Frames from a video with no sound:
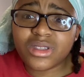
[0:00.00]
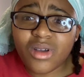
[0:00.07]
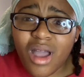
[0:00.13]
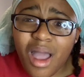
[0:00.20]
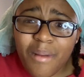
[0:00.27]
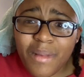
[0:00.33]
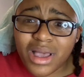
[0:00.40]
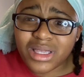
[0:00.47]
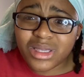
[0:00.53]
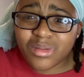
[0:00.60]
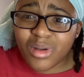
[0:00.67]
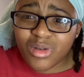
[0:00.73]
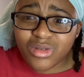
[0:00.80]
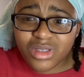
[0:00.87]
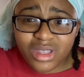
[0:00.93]
So how am I
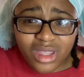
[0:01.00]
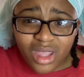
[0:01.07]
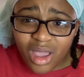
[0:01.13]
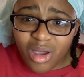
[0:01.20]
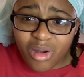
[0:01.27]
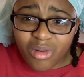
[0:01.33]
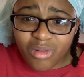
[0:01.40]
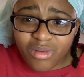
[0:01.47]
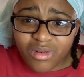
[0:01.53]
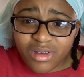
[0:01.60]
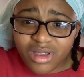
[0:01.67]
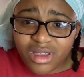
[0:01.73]
supposed to know?